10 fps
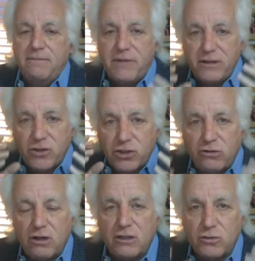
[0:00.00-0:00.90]
The
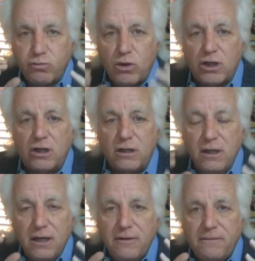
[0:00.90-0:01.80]
shorts
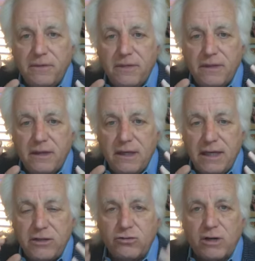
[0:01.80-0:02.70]
were
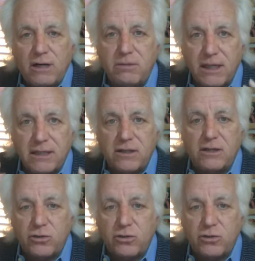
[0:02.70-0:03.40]
in trouble at